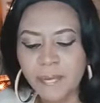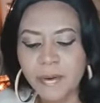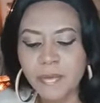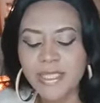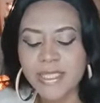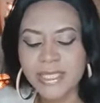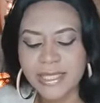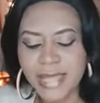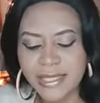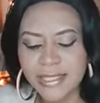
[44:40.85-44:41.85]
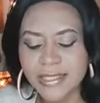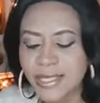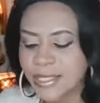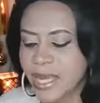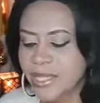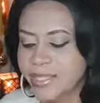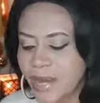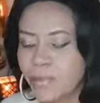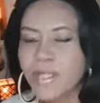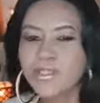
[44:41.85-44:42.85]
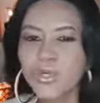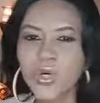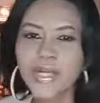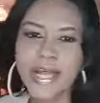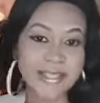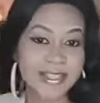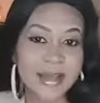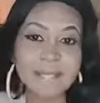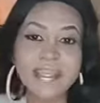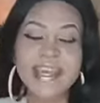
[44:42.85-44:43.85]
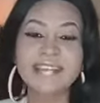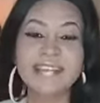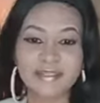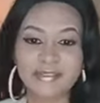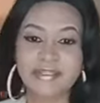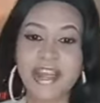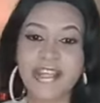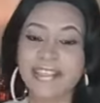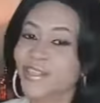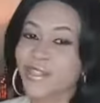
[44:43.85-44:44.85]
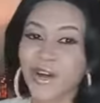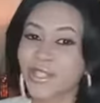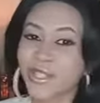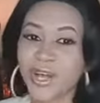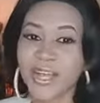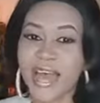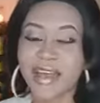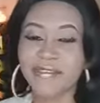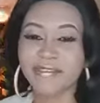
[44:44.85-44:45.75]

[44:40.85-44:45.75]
People will sense it. They will know that something different is on your life.